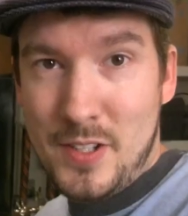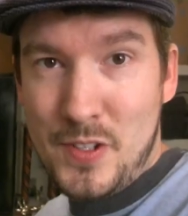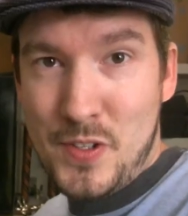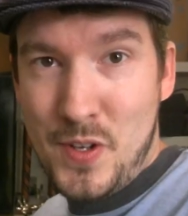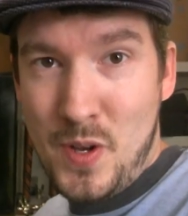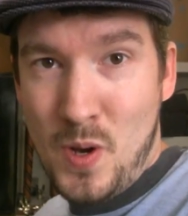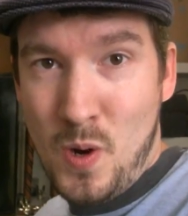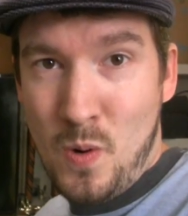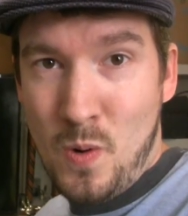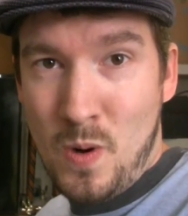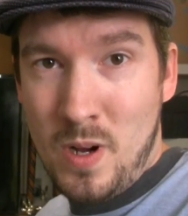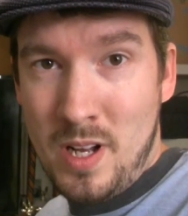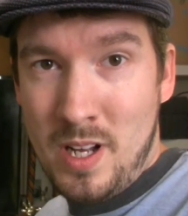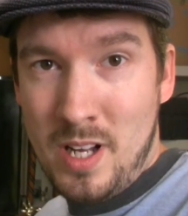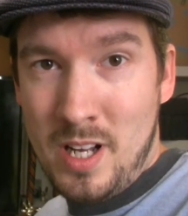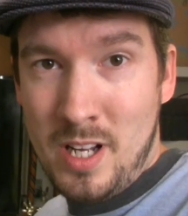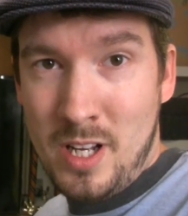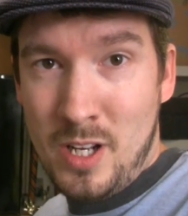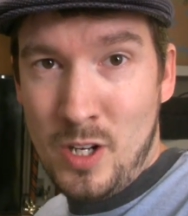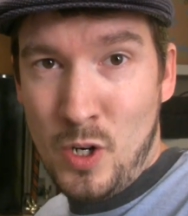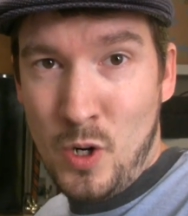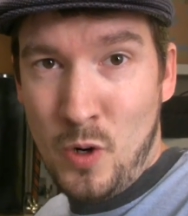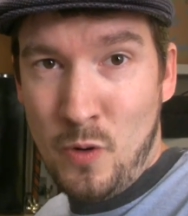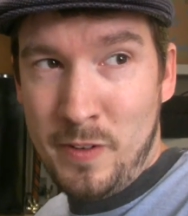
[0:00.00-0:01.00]
So
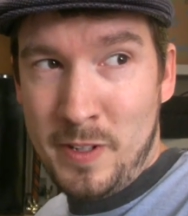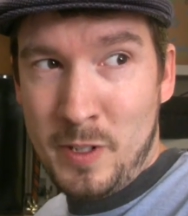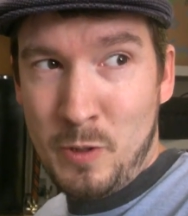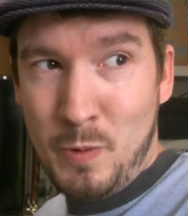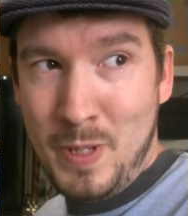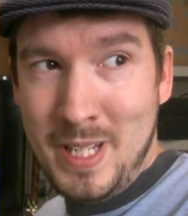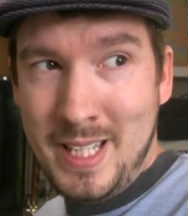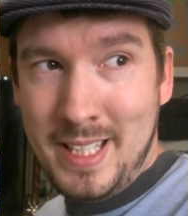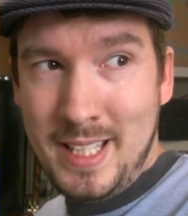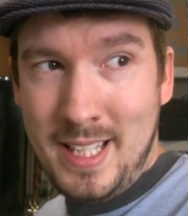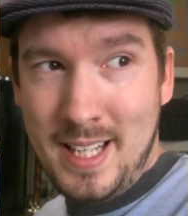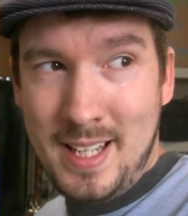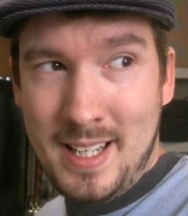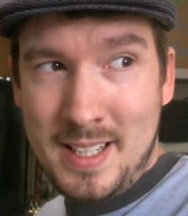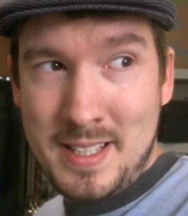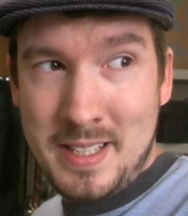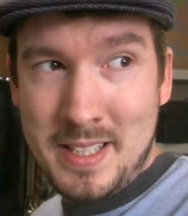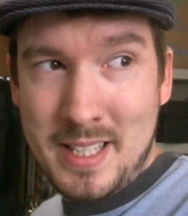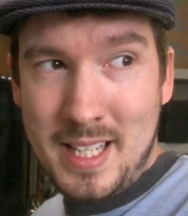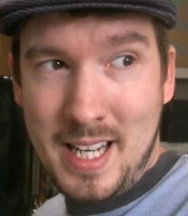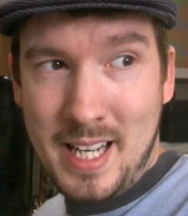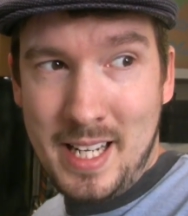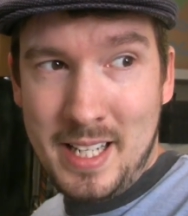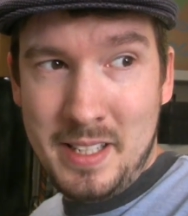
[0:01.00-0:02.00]
uh, over the
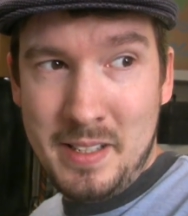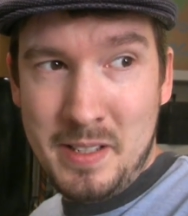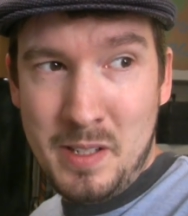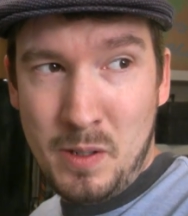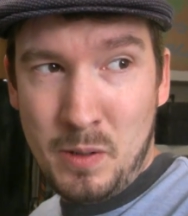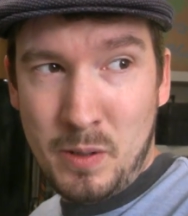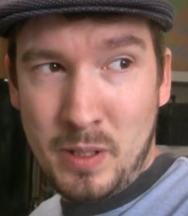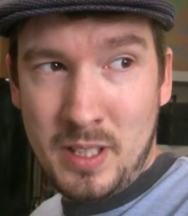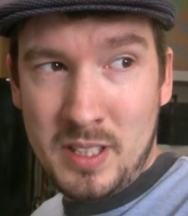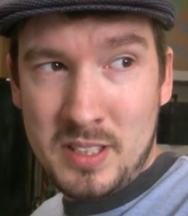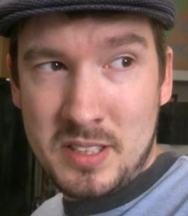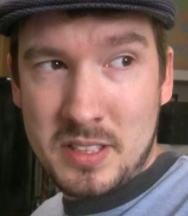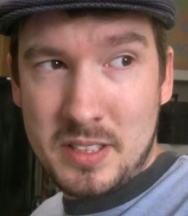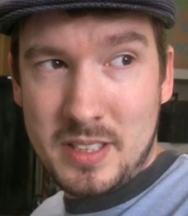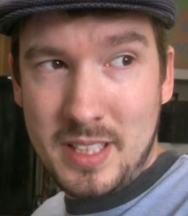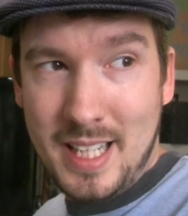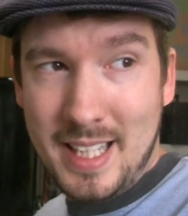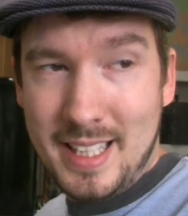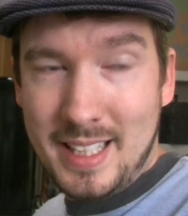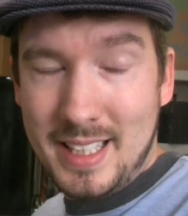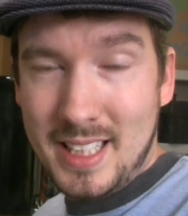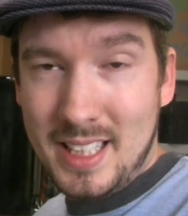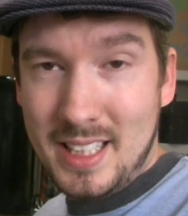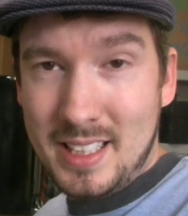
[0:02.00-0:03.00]
weekend, I noticed
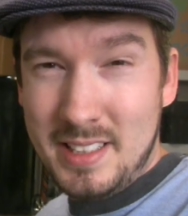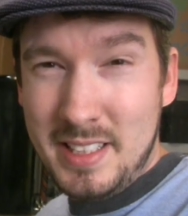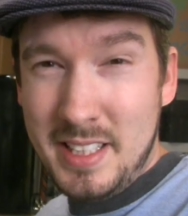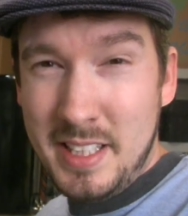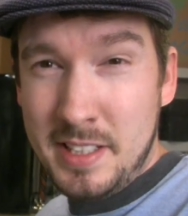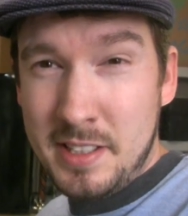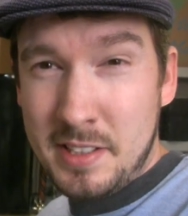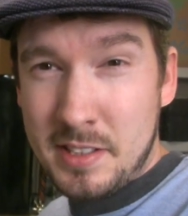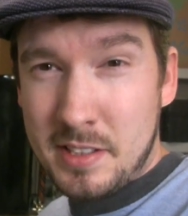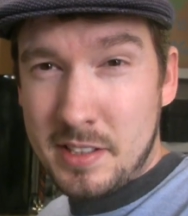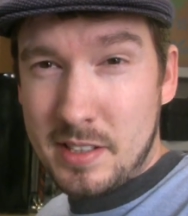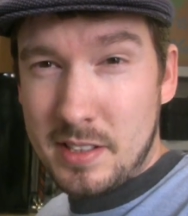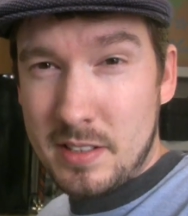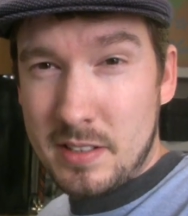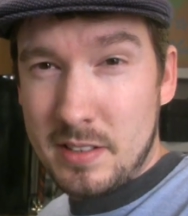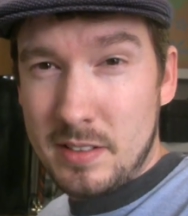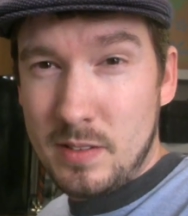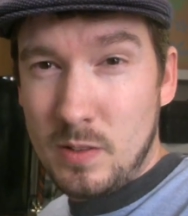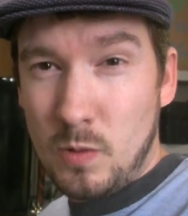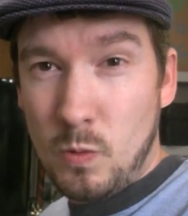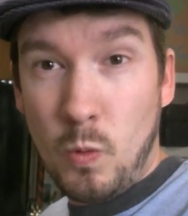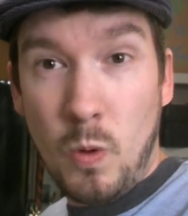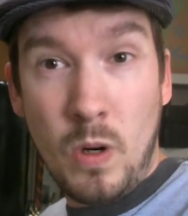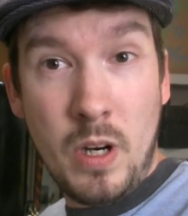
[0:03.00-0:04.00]
at least
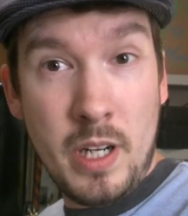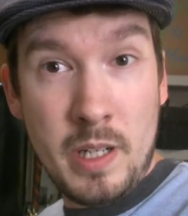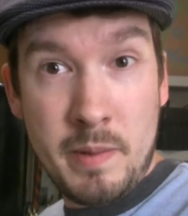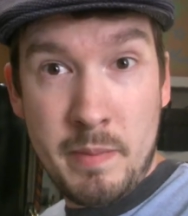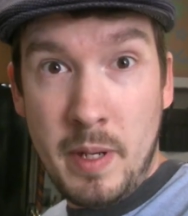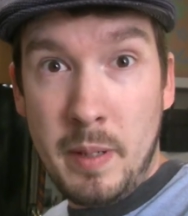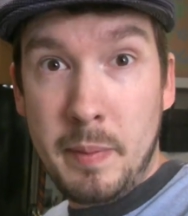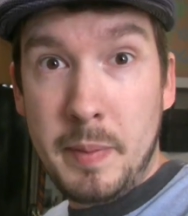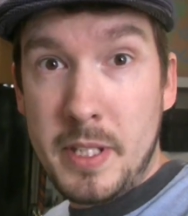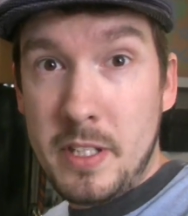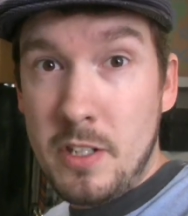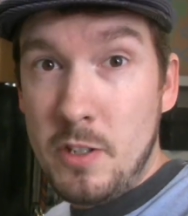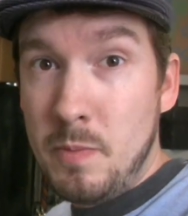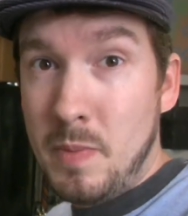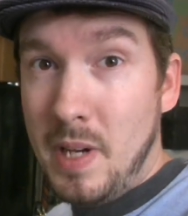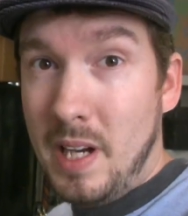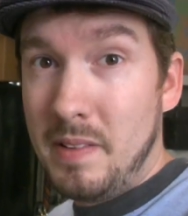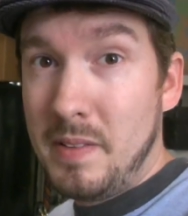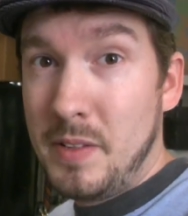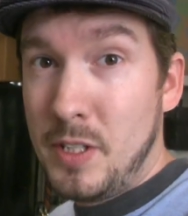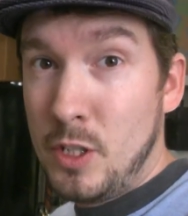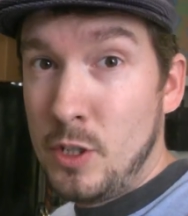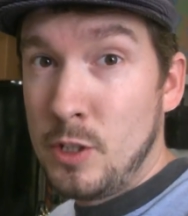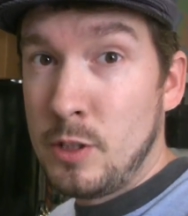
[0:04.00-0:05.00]
one, maybe two
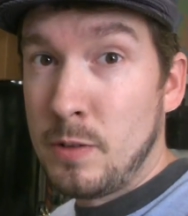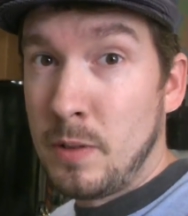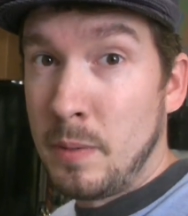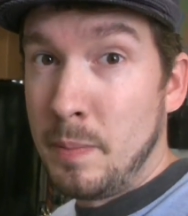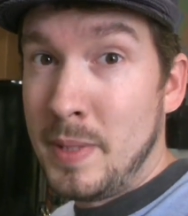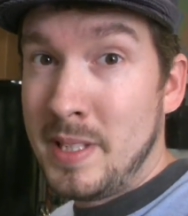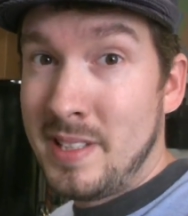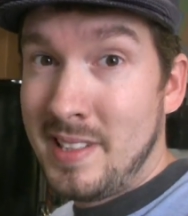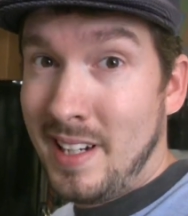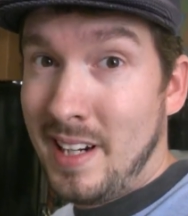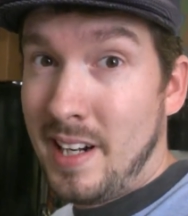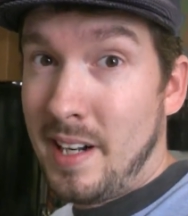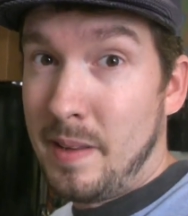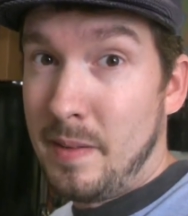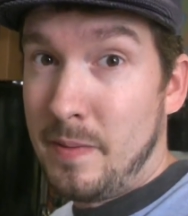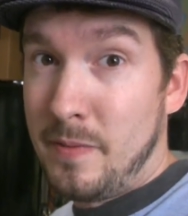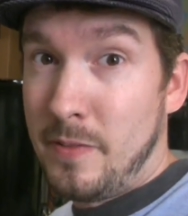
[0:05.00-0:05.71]
Mountain Dews were missing out of the